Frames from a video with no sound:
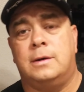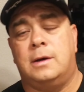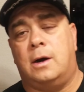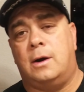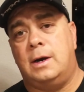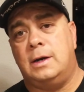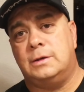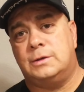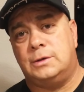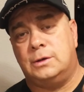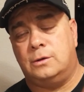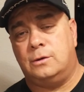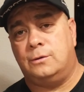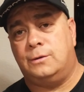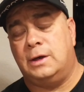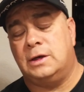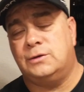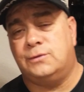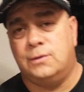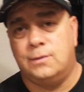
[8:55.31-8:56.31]
All right, so
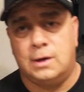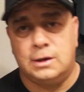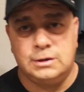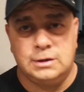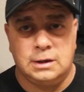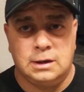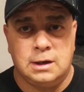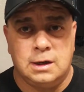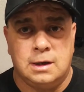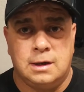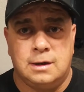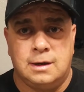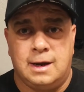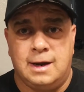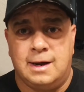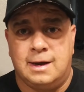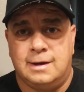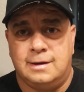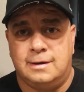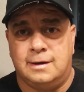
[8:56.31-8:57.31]
thanks for watching,
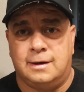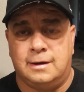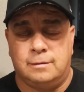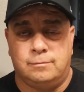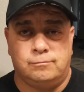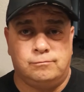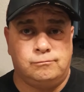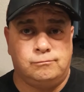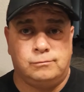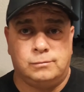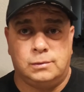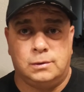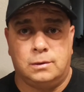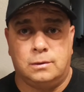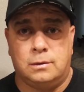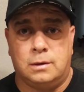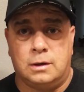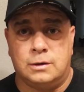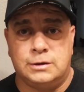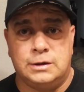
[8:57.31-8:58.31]
and
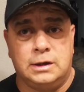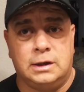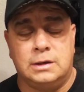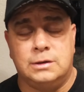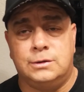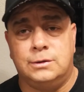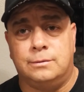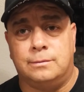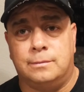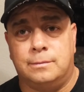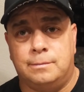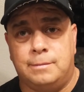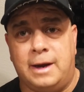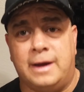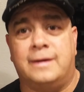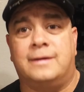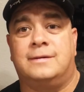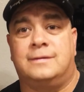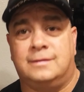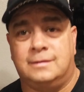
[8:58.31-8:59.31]
I'll see you again soon. Bye.